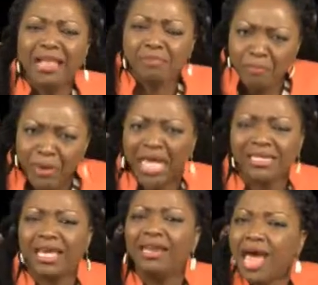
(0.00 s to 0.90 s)
And
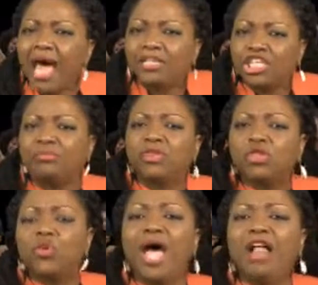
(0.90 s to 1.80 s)
Peter in Acts chapter
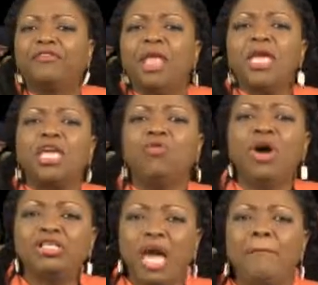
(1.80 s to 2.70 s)
12, he
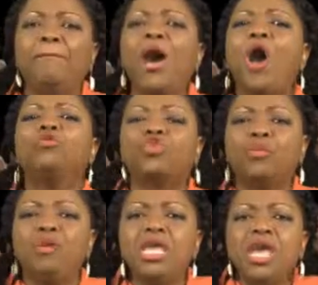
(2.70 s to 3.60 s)
was about
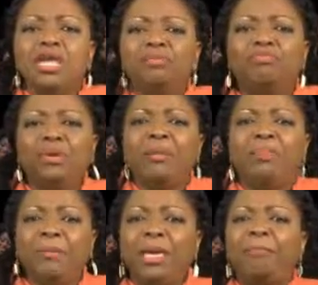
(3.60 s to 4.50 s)
to
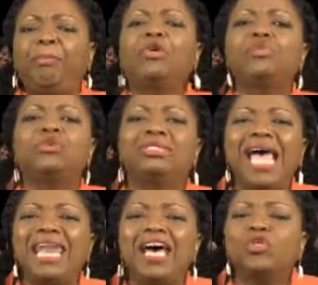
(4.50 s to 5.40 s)
be put to
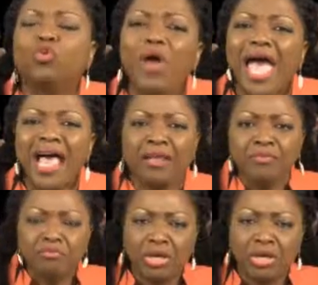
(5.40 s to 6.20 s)
death as well.